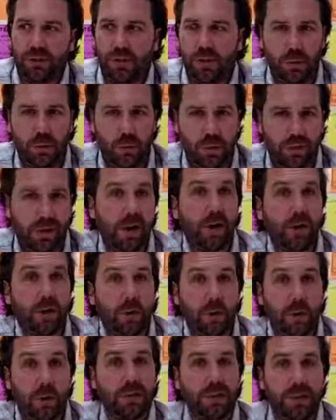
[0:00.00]
one of our
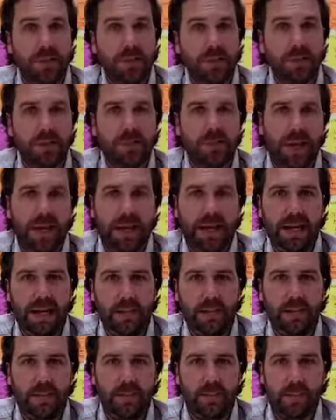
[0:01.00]
courses
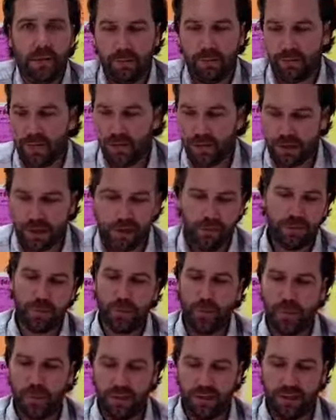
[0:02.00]
and you're very
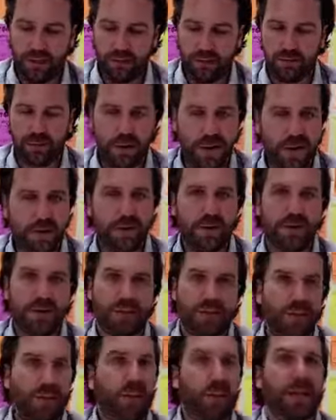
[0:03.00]
comfortable in Java,
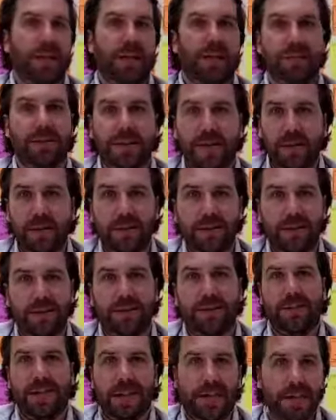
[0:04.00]
Spring,
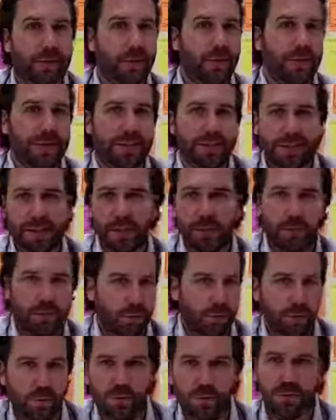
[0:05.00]
databases, AWS, like
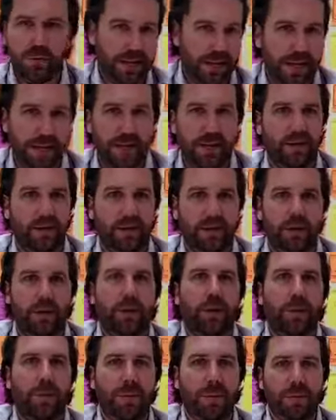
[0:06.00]
you get it.
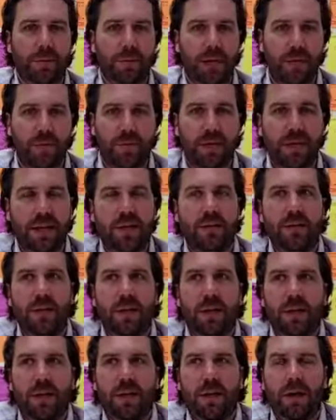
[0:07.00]
You can build software now.
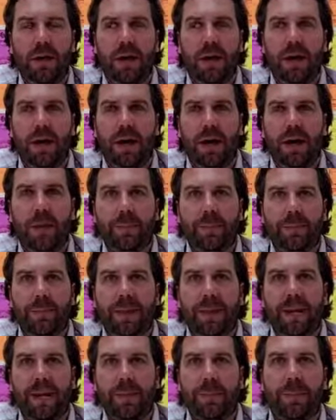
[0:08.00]

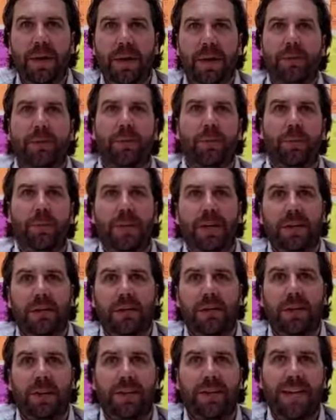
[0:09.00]
But
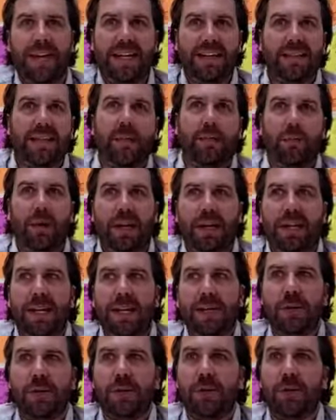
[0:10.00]
they ask like, what can I
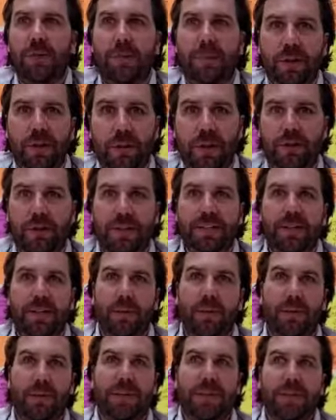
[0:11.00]
do to build my resume?
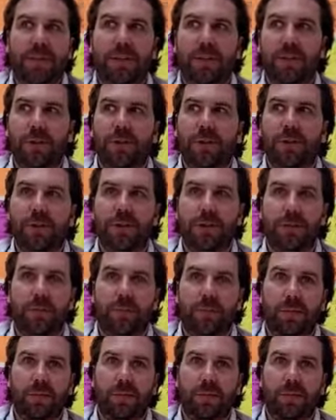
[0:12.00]
What can I do to